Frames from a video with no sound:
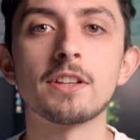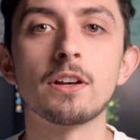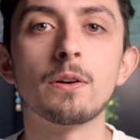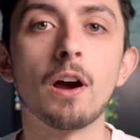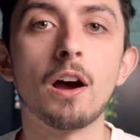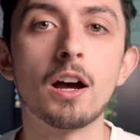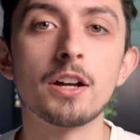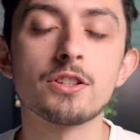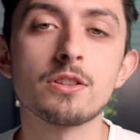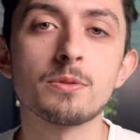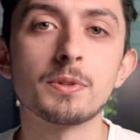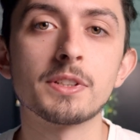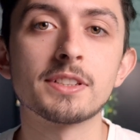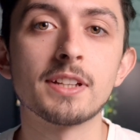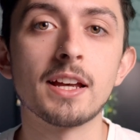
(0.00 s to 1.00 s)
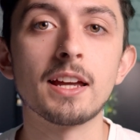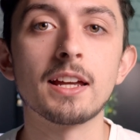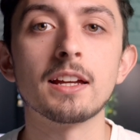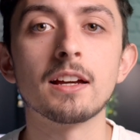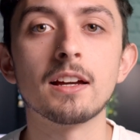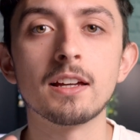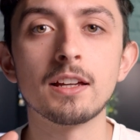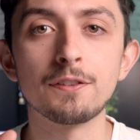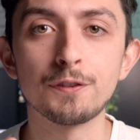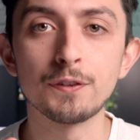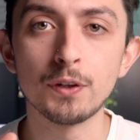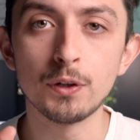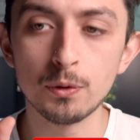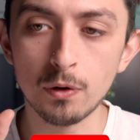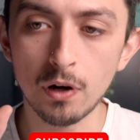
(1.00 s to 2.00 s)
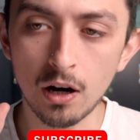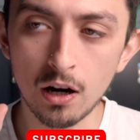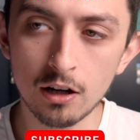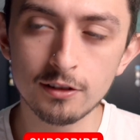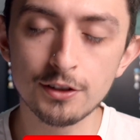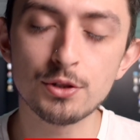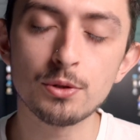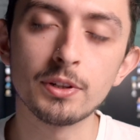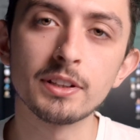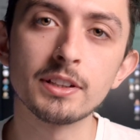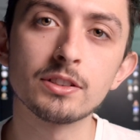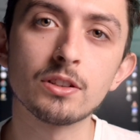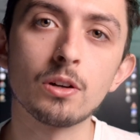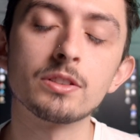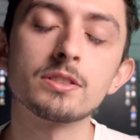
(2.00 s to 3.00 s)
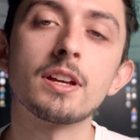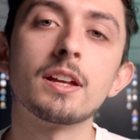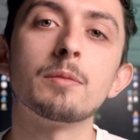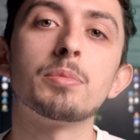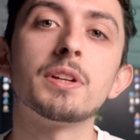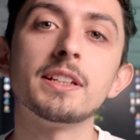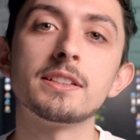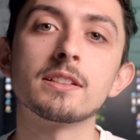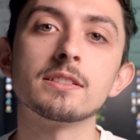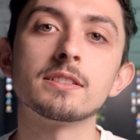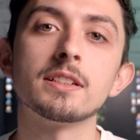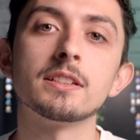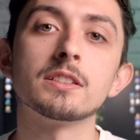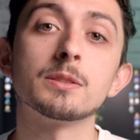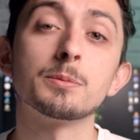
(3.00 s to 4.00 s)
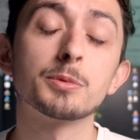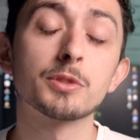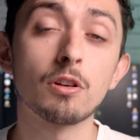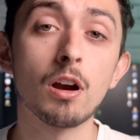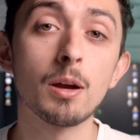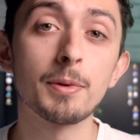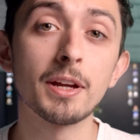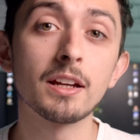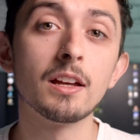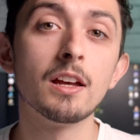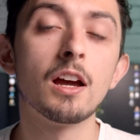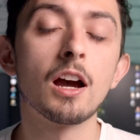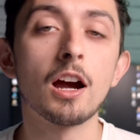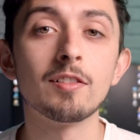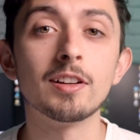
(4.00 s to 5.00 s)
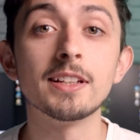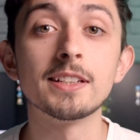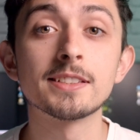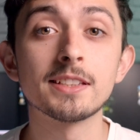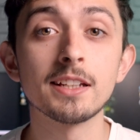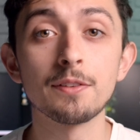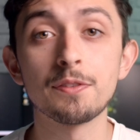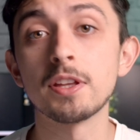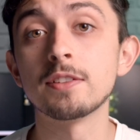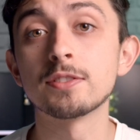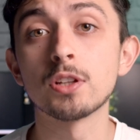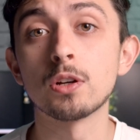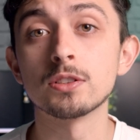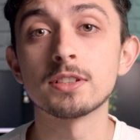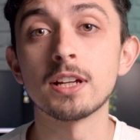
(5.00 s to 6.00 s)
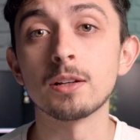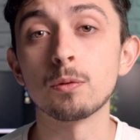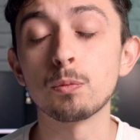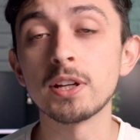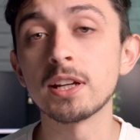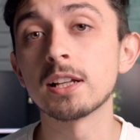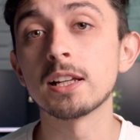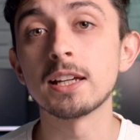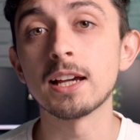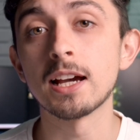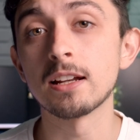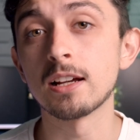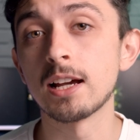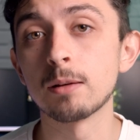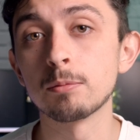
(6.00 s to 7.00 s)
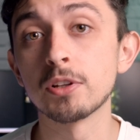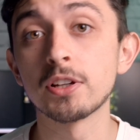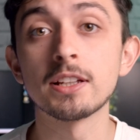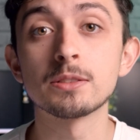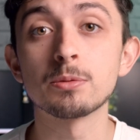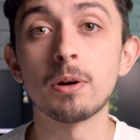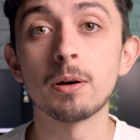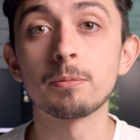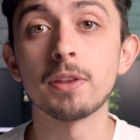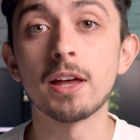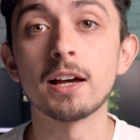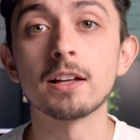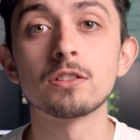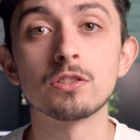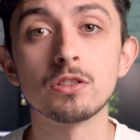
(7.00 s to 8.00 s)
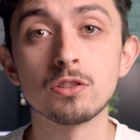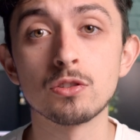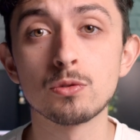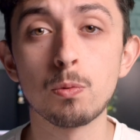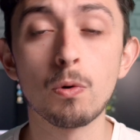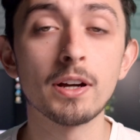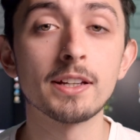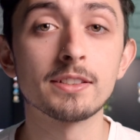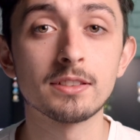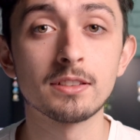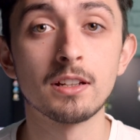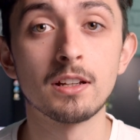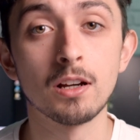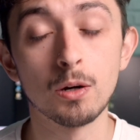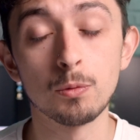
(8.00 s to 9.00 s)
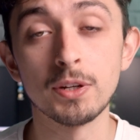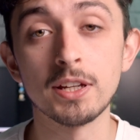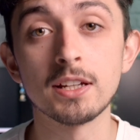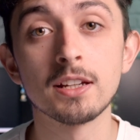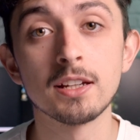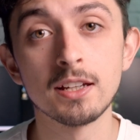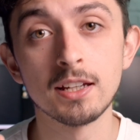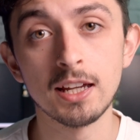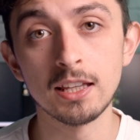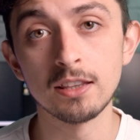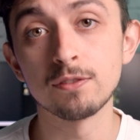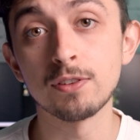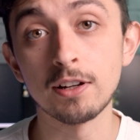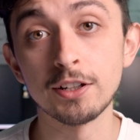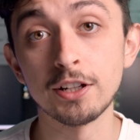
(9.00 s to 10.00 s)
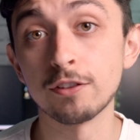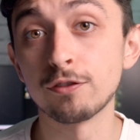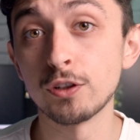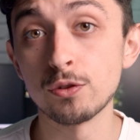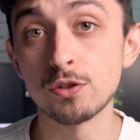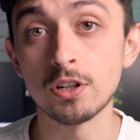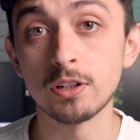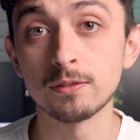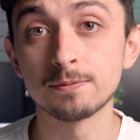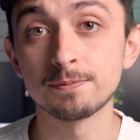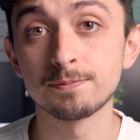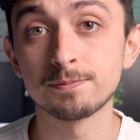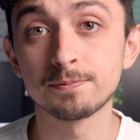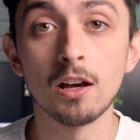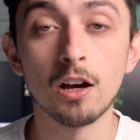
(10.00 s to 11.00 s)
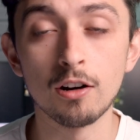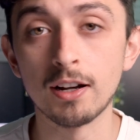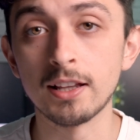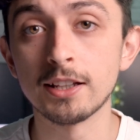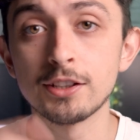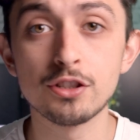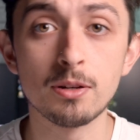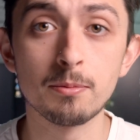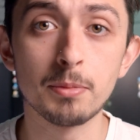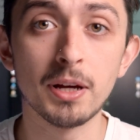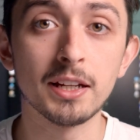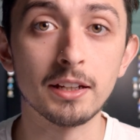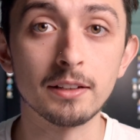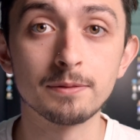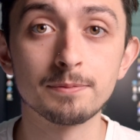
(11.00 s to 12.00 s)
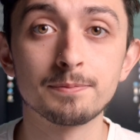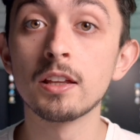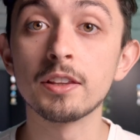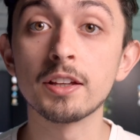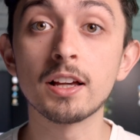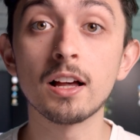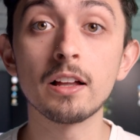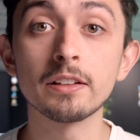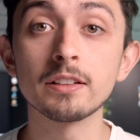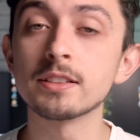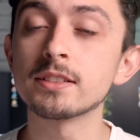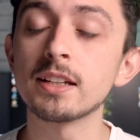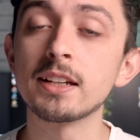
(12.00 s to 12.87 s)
though, I just want to say, if you are enjoying this content, please consider subscribing. I release Sea of Thieves content weekly, and I am looking to up that to twice a week in the very near future. Alright, let's jump back in. The Cutlass